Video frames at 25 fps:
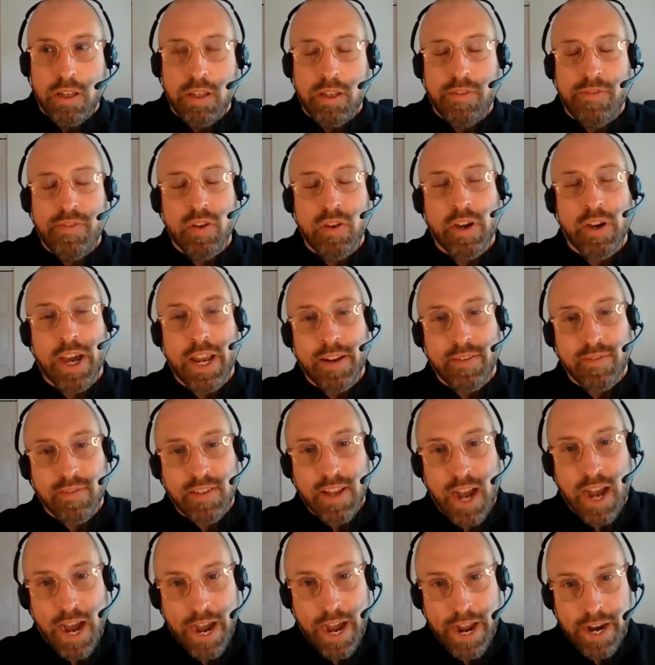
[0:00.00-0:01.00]
you feel kind of
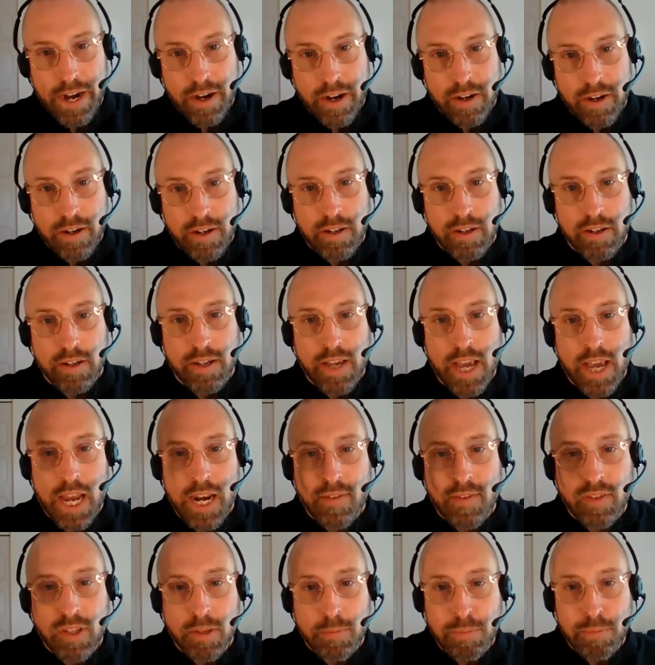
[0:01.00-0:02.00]
tired,
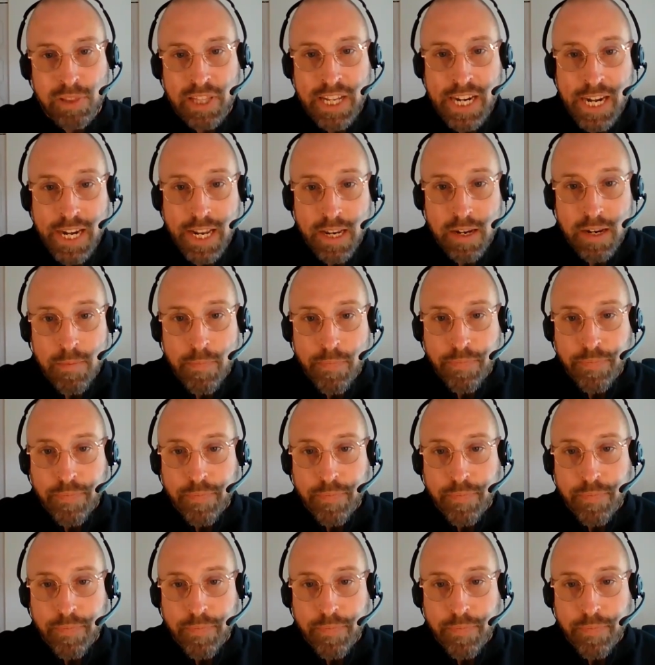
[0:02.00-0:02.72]
kind of depleted.